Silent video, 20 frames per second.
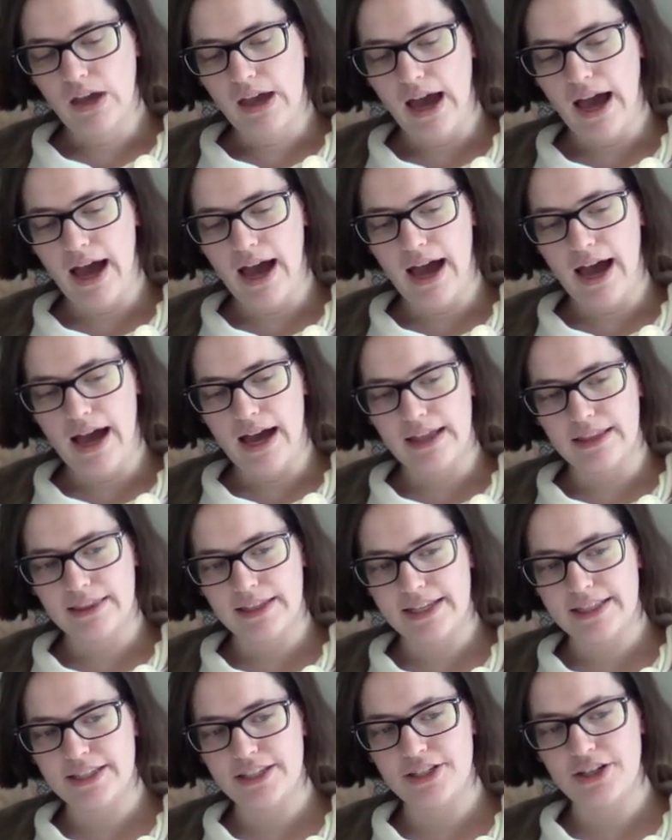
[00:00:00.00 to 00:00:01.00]

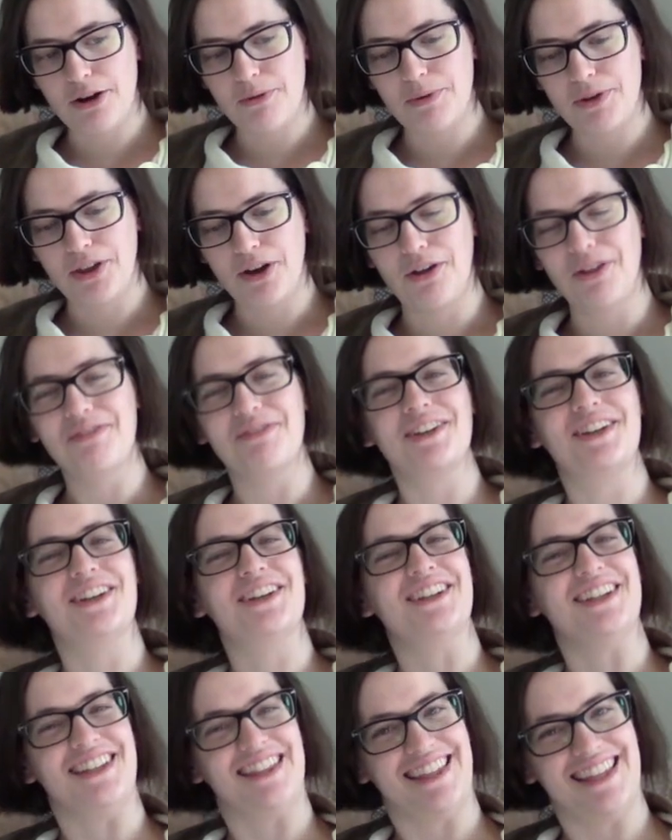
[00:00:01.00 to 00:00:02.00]
let's start with all of the
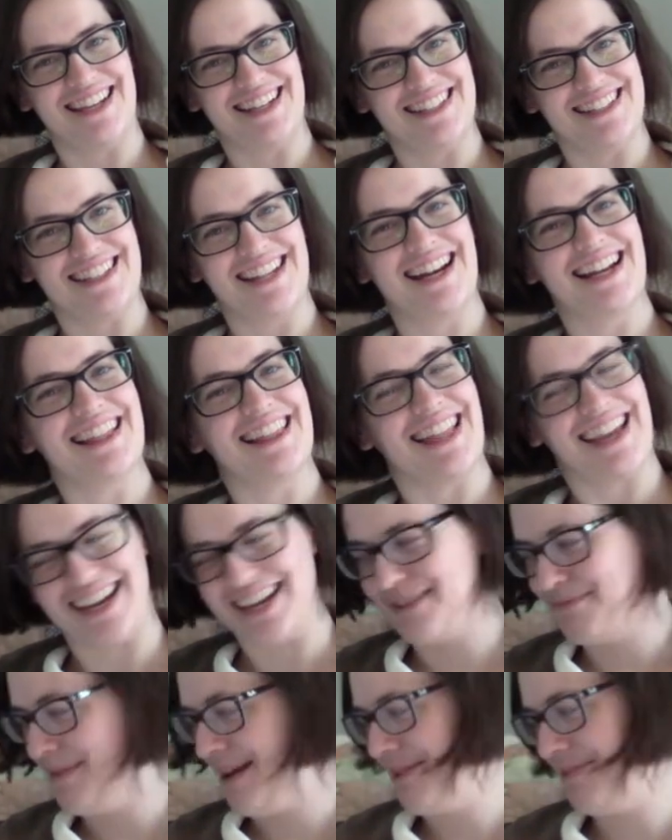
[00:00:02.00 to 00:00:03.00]
good things that I like
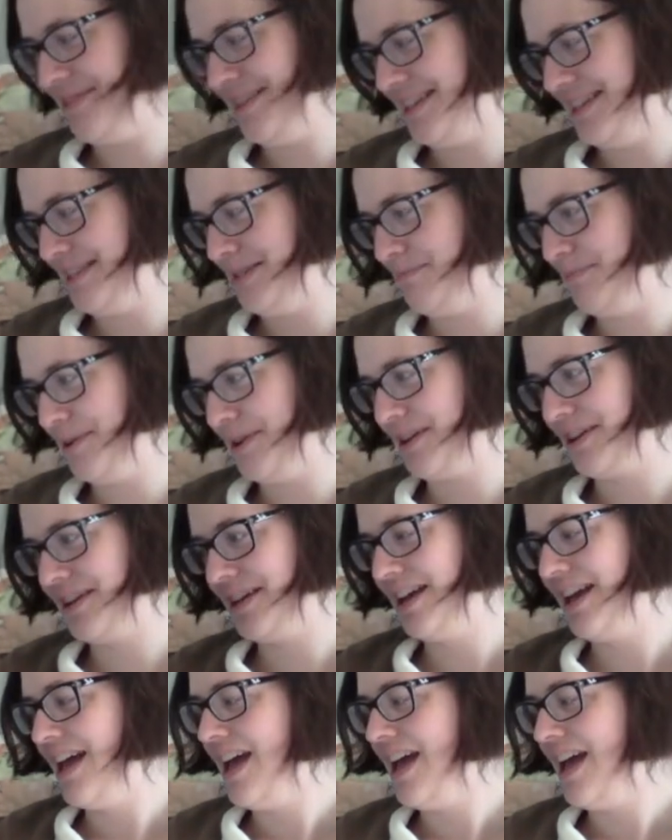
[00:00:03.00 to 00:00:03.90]
about this book.